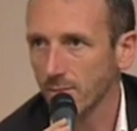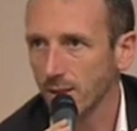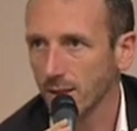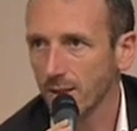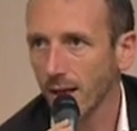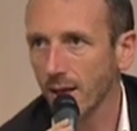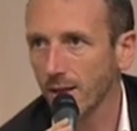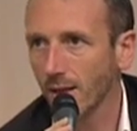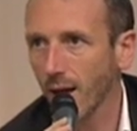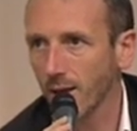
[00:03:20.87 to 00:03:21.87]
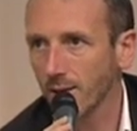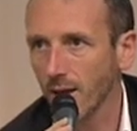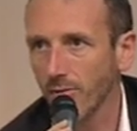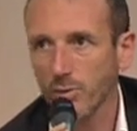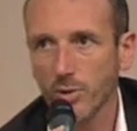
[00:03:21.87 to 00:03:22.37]
decide that
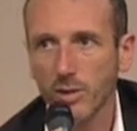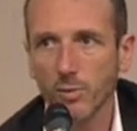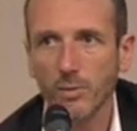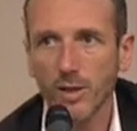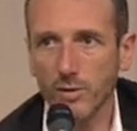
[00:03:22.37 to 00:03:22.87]
everybody will be